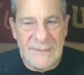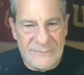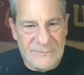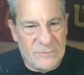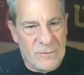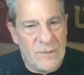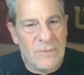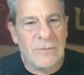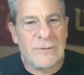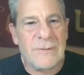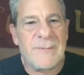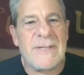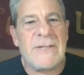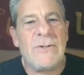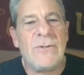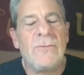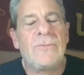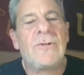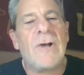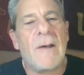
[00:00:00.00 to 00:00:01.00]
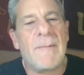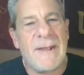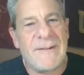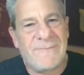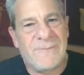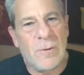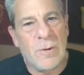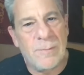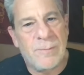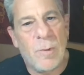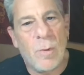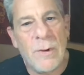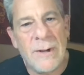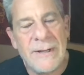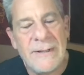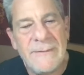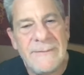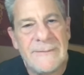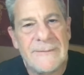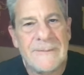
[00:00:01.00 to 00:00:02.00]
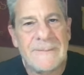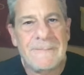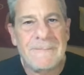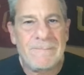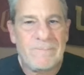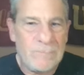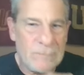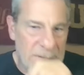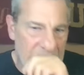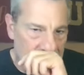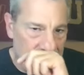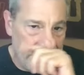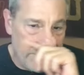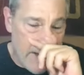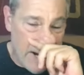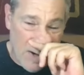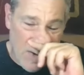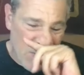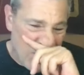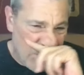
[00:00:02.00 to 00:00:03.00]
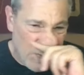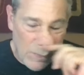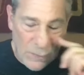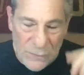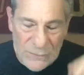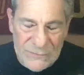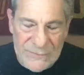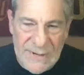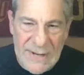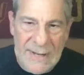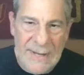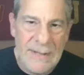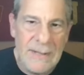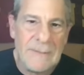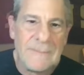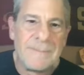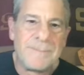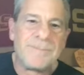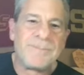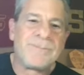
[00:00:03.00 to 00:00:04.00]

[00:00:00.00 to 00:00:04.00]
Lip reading: They struggled to beat Utah by 4 points. That was back on Thursday.